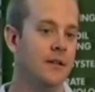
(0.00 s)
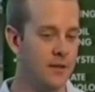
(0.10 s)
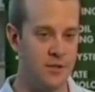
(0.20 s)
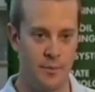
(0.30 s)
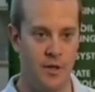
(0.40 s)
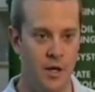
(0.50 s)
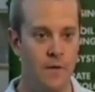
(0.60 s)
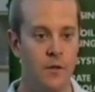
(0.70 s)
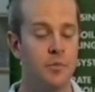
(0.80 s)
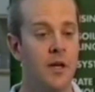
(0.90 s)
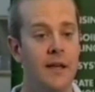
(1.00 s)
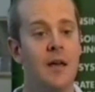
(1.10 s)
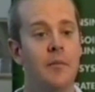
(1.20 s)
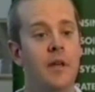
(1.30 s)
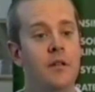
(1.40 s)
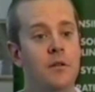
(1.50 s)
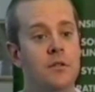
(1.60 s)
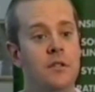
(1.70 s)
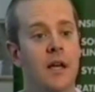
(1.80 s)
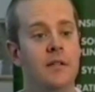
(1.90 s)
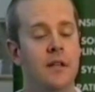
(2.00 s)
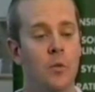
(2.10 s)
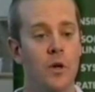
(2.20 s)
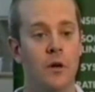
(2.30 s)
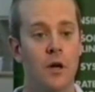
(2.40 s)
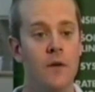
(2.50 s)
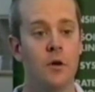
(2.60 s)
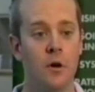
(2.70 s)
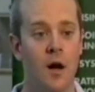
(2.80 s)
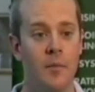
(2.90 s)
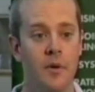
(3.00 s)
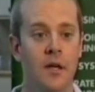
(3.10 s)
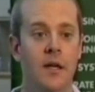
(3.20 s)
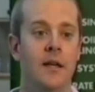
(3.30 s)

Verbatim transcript: as some of the others, but it can be used as a winter cover crop